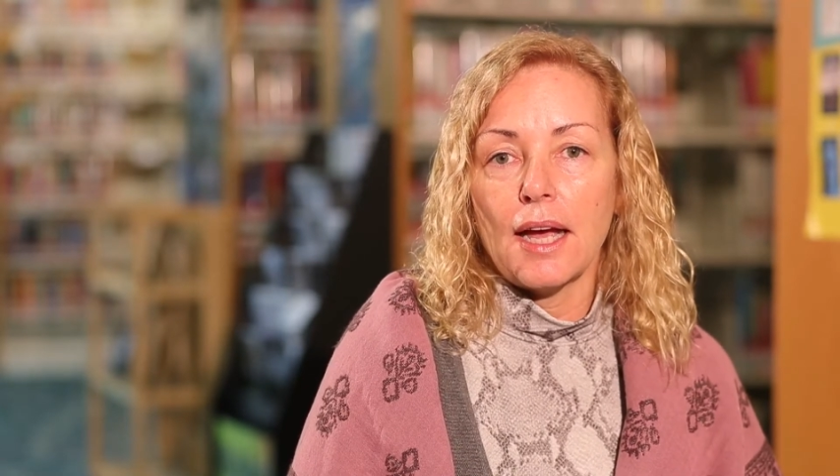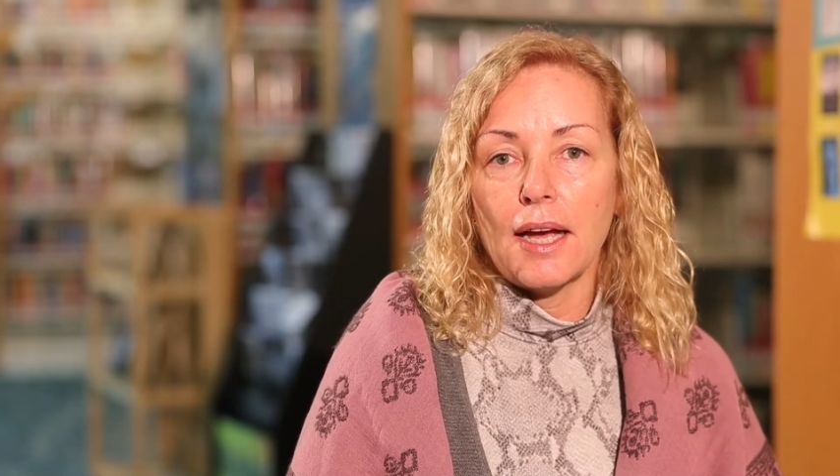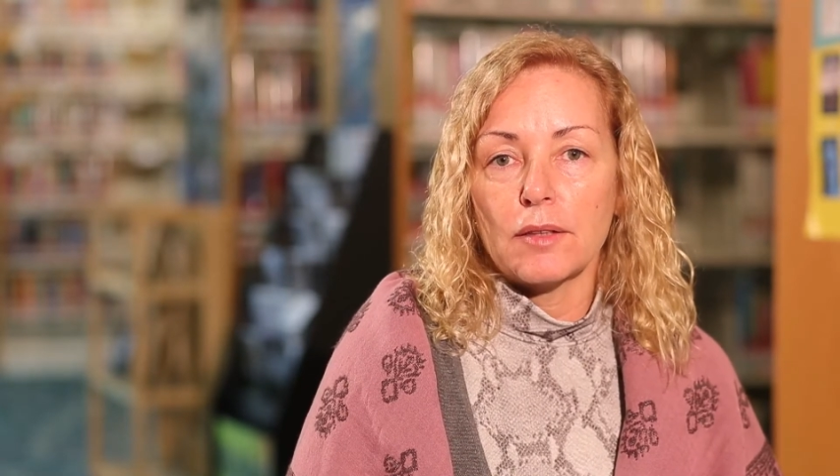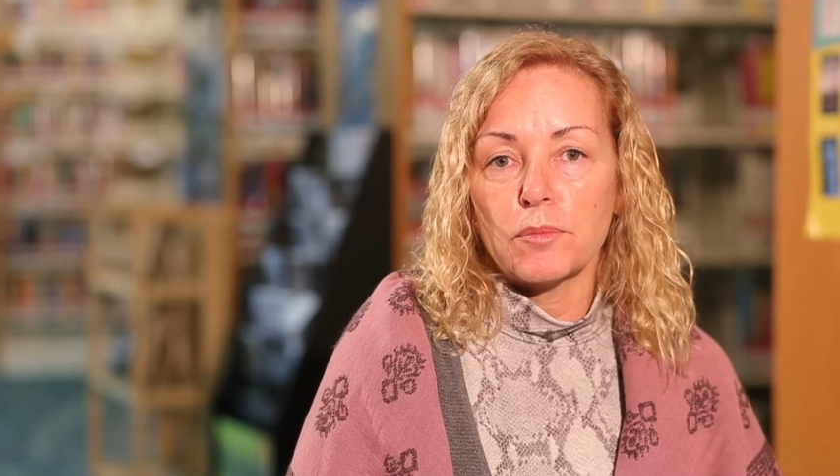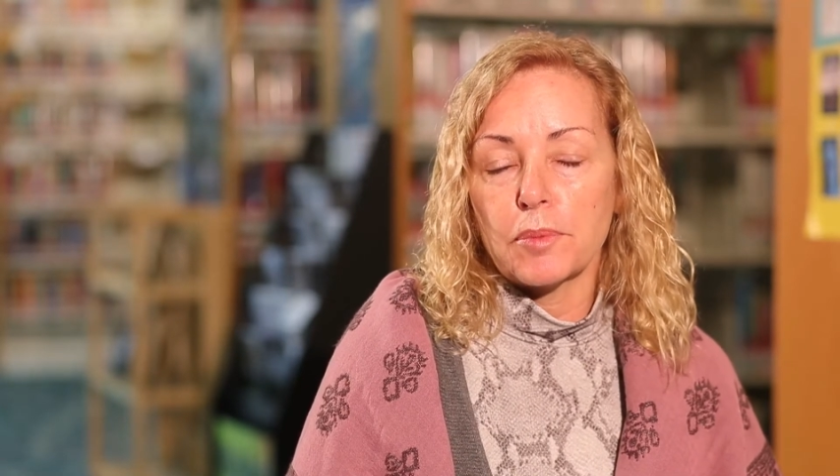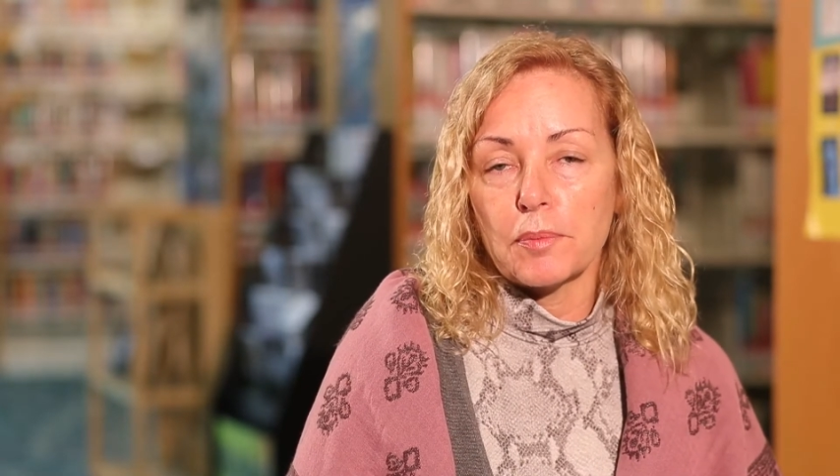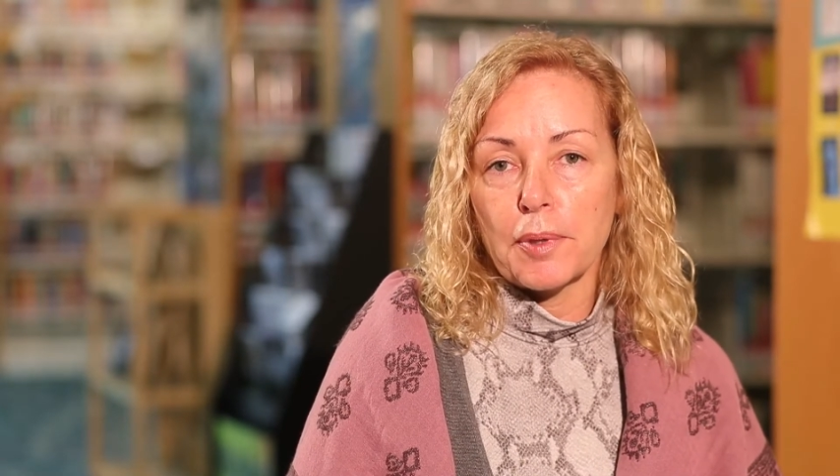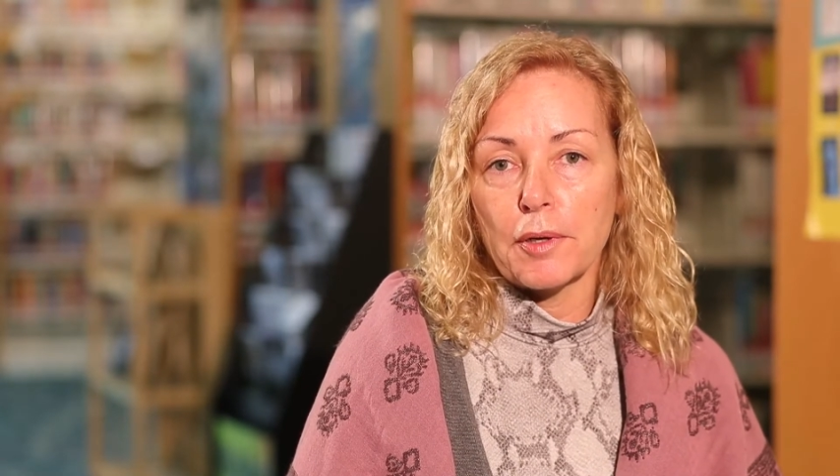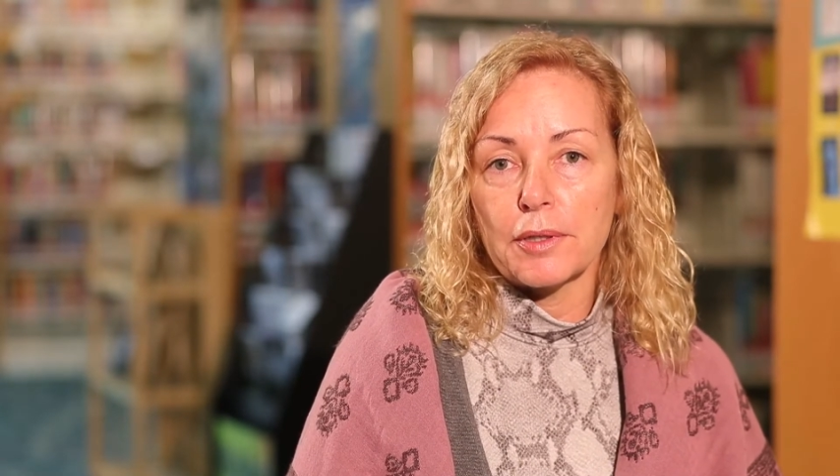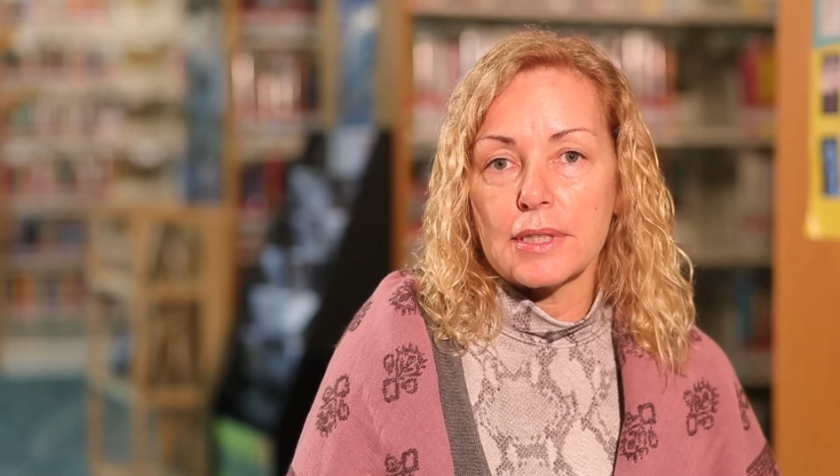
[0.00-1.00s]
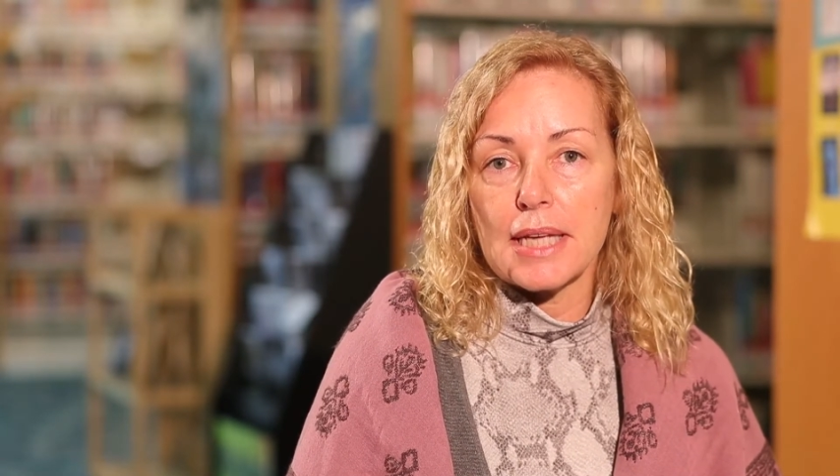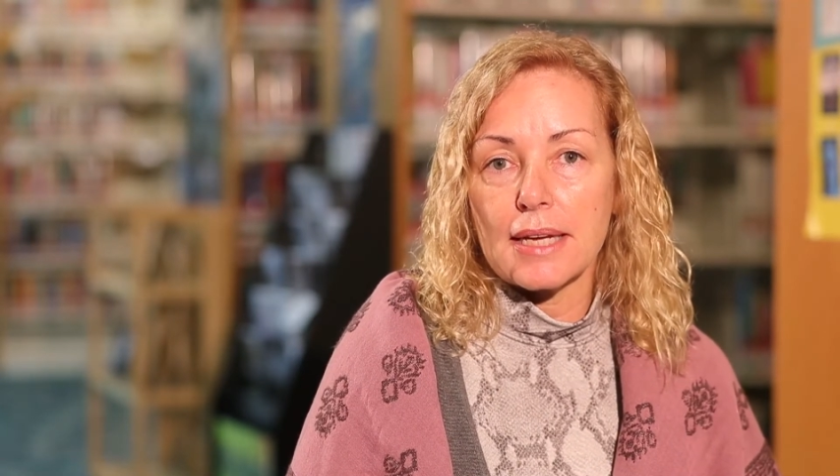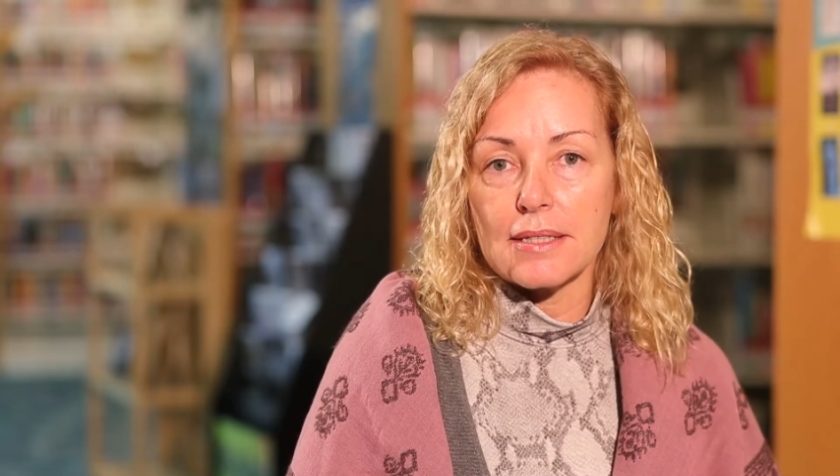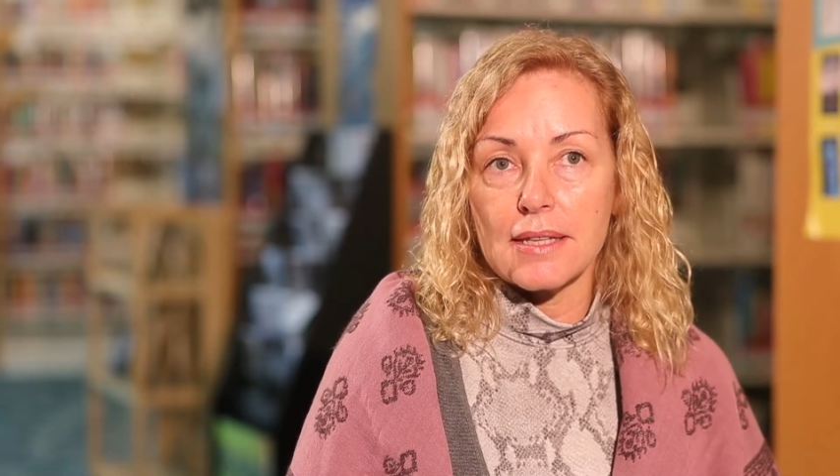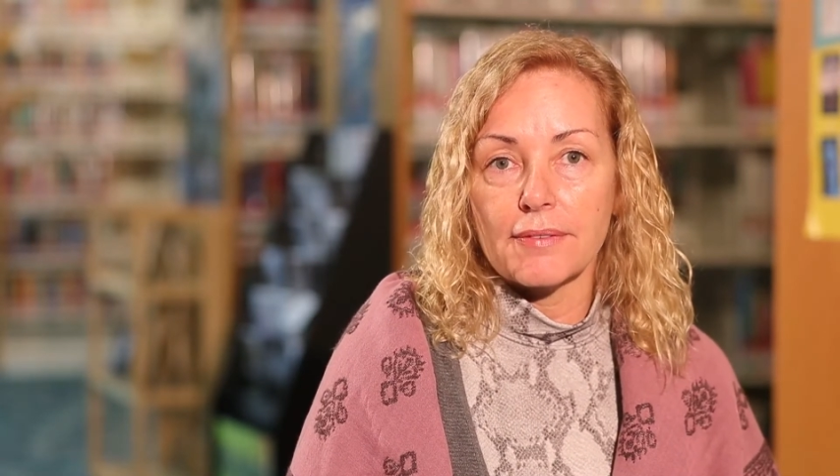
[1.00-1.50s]
and propose
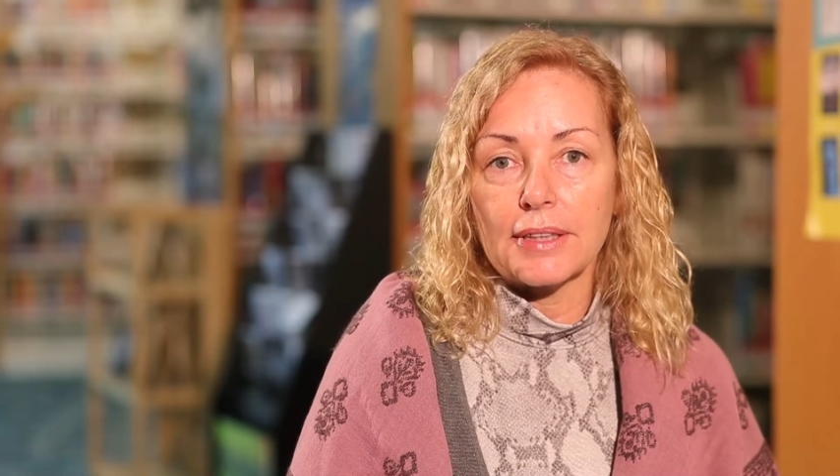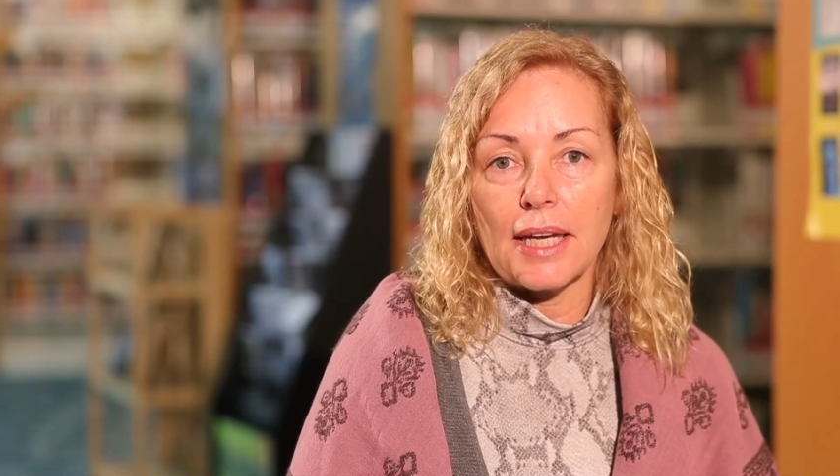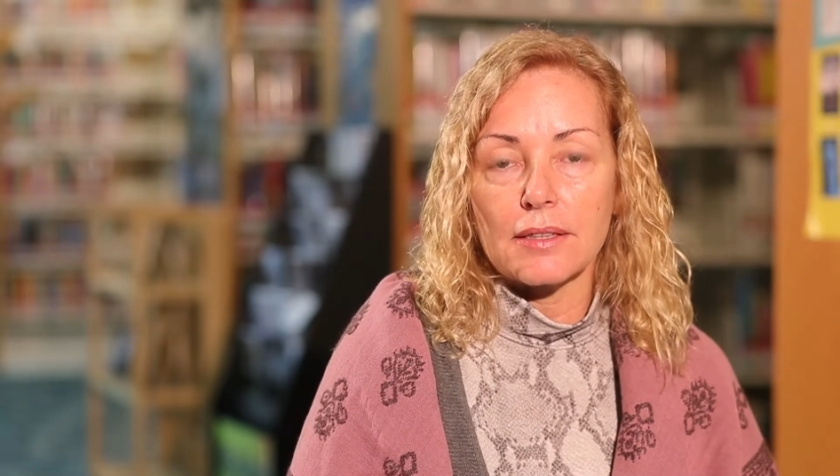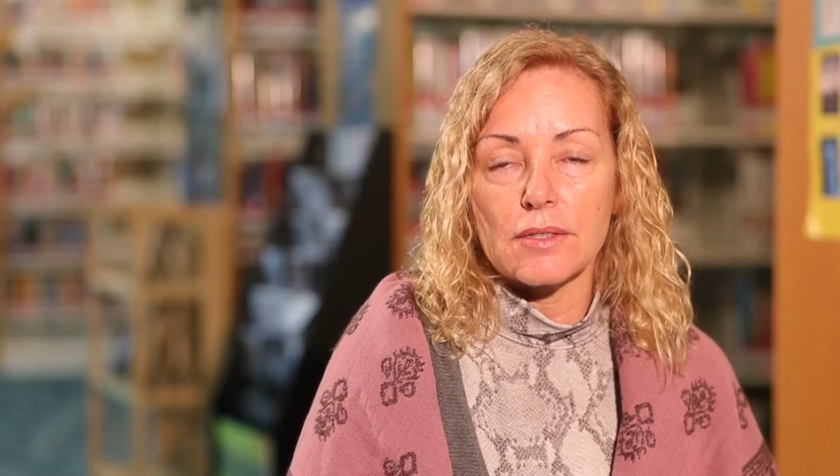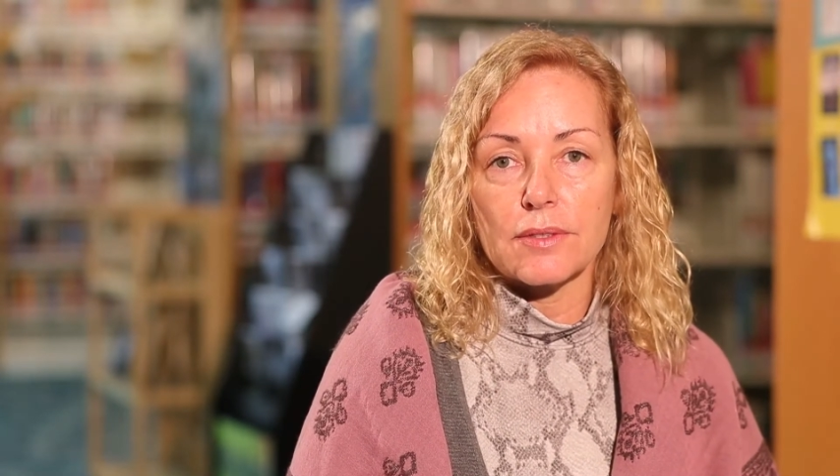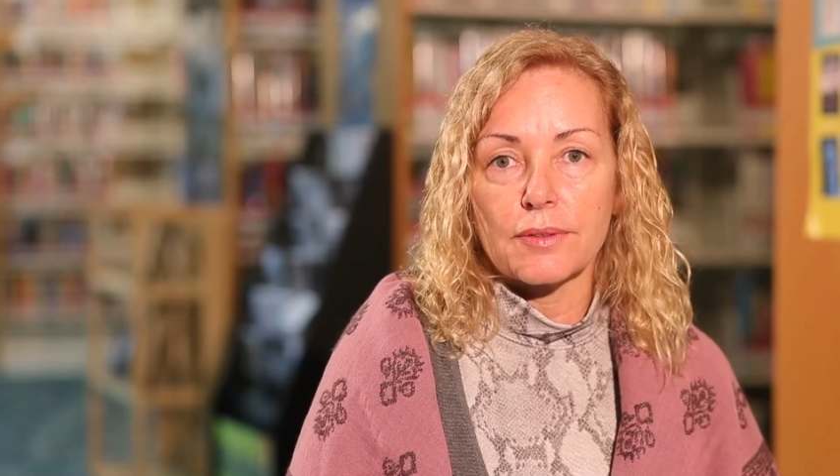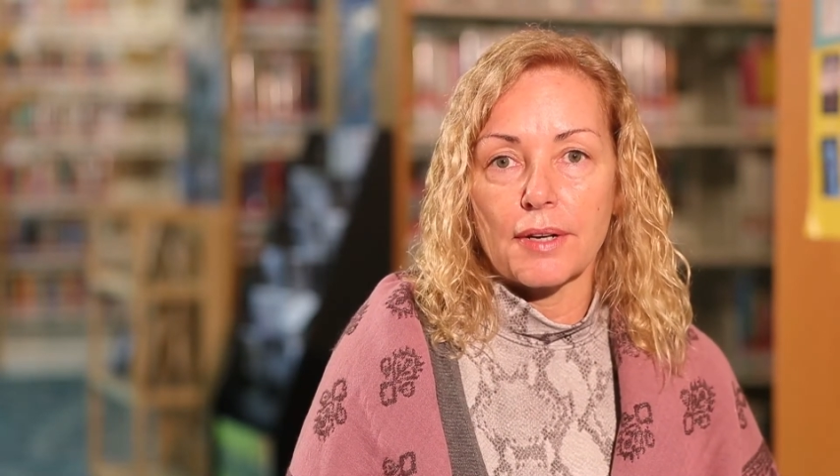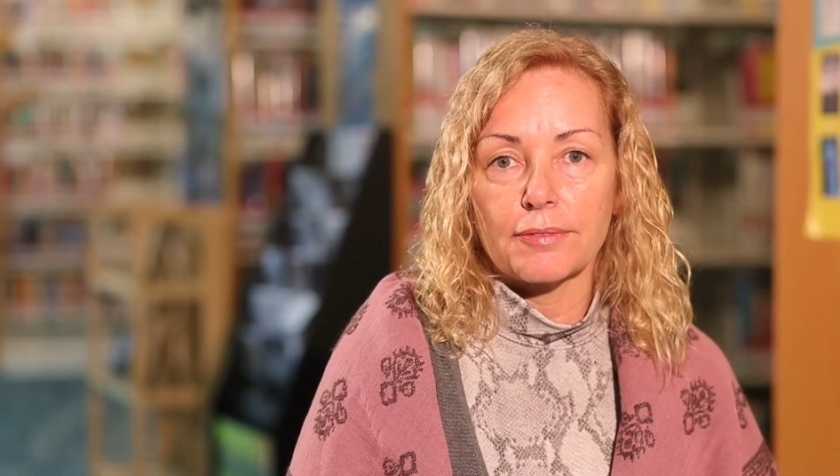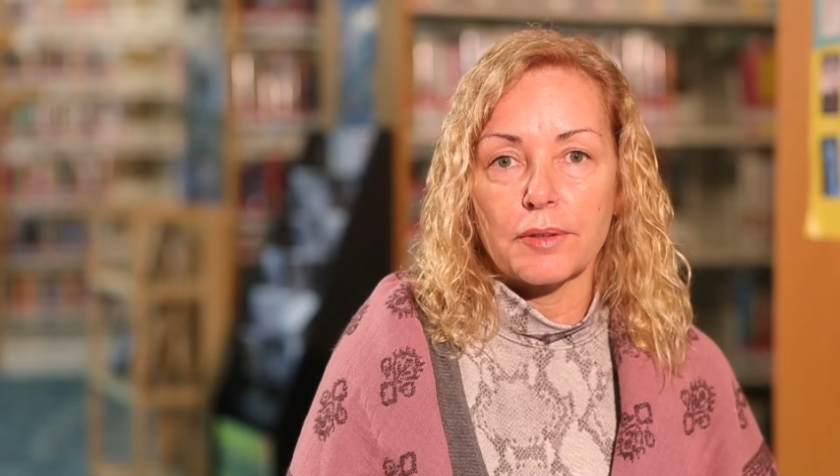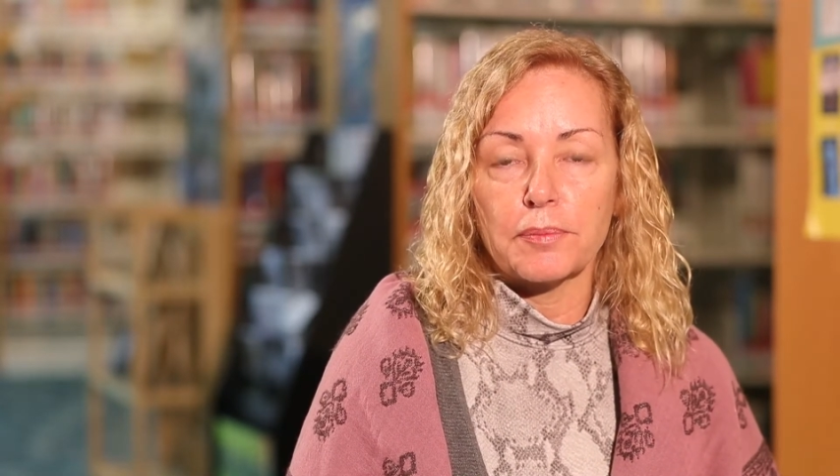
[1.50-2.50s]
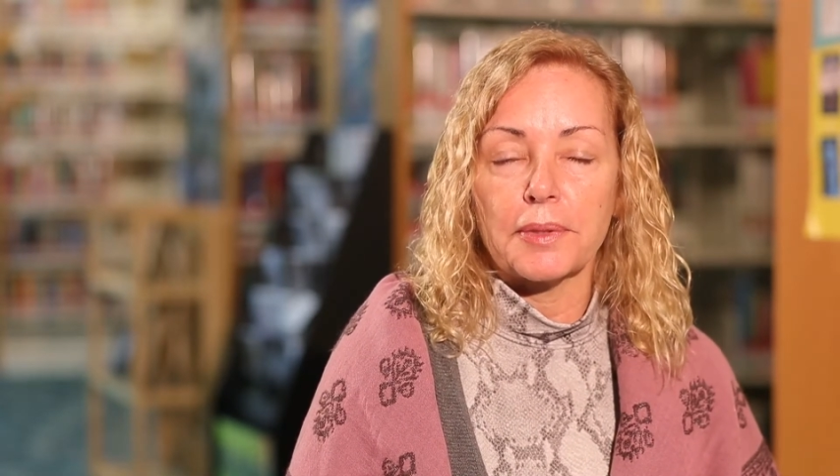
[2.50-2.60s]
a 7,000 square foot